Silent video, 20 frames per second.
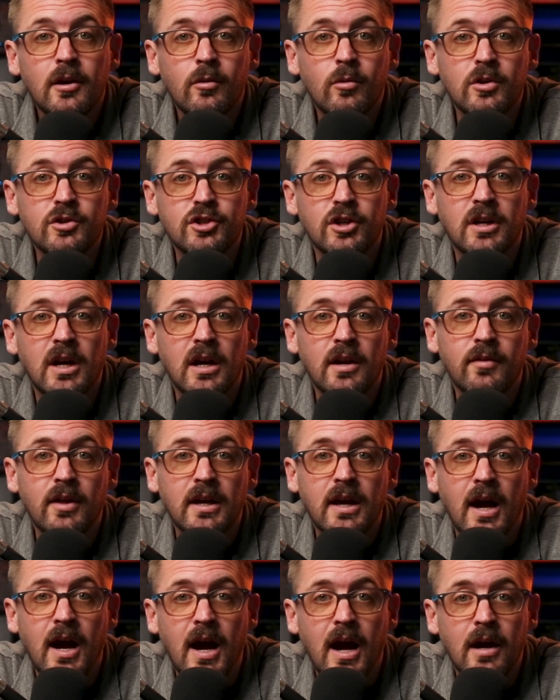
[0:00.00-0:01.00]
which are kind of
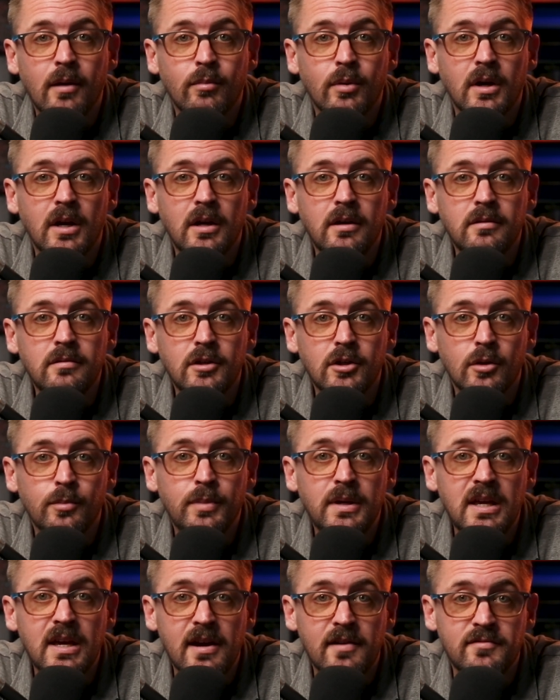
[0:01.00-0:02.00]
like a hybrid,
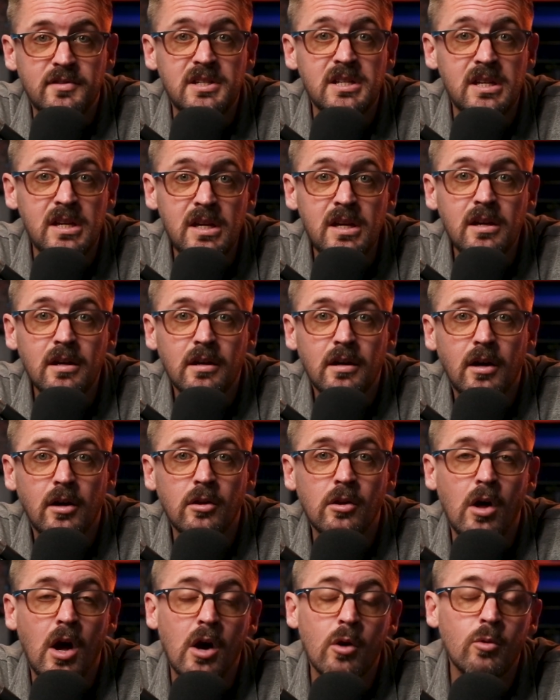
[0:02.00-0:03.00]
PFD,
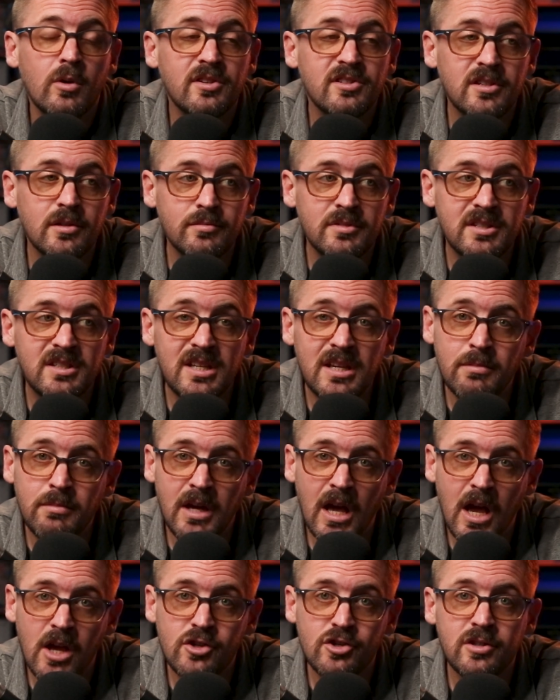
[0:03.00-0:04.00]
along with some steam
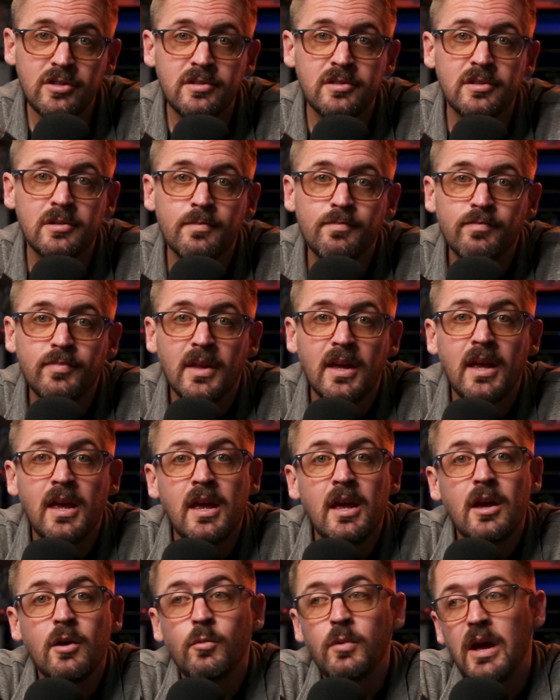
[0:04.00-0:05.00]
gauges.
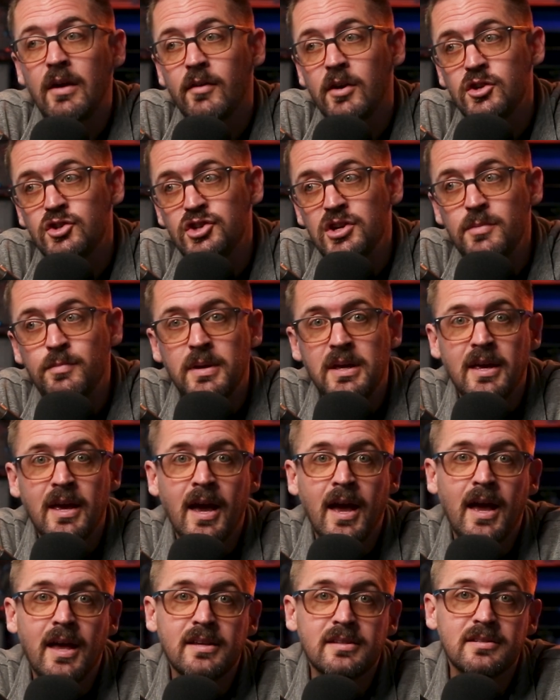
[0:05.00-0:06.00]
We have our
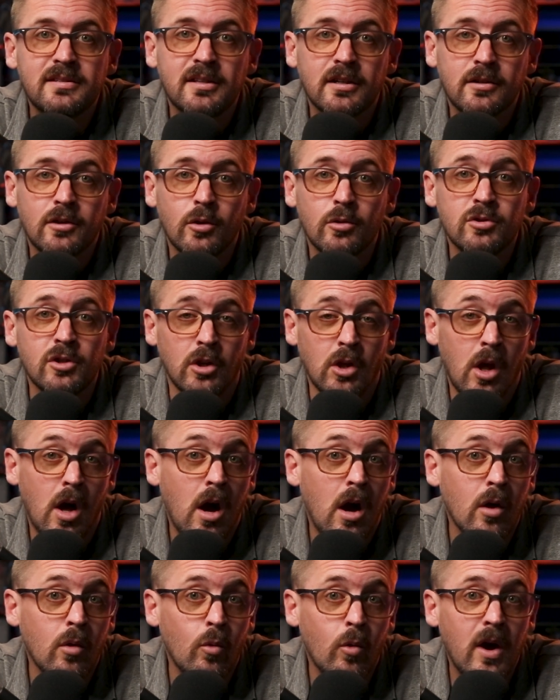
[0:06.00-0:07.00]
GPS that goes a
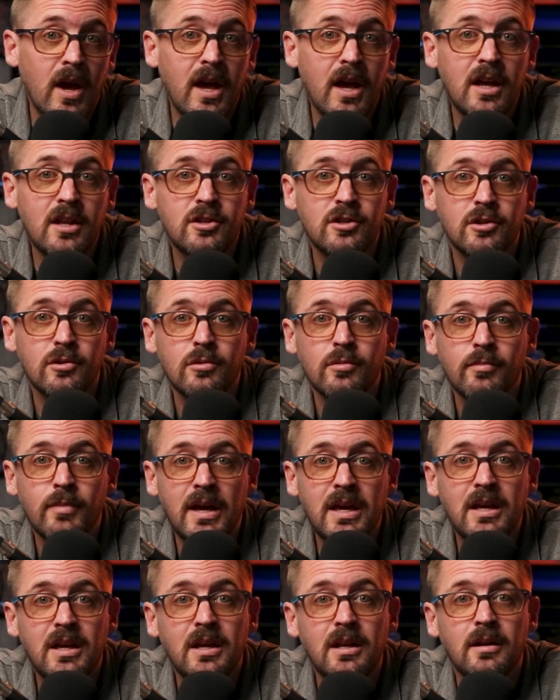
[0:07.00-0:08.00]
long way to
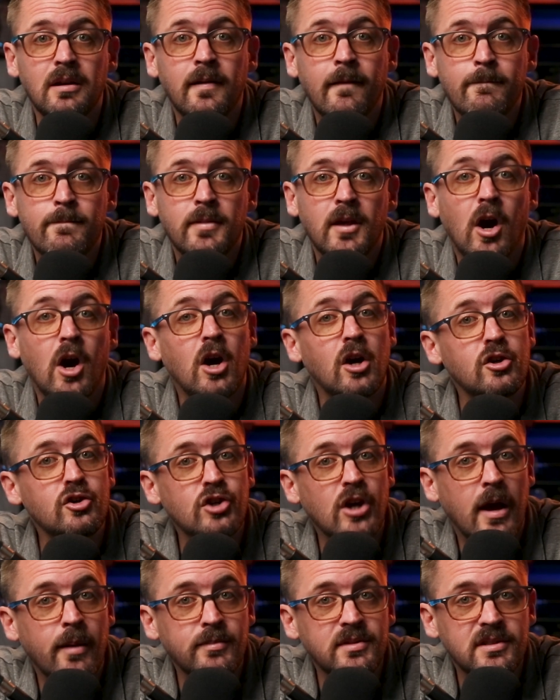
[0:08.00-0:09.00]
making our
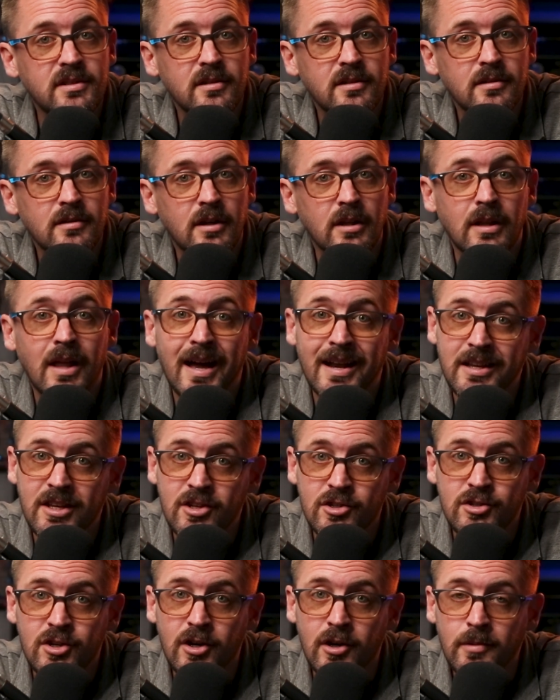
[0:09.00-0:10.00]
jobs a lot
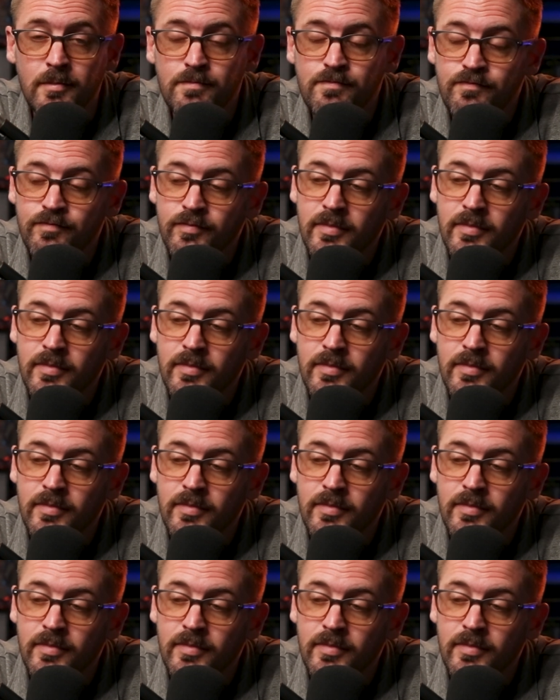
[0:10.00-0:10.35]
easier.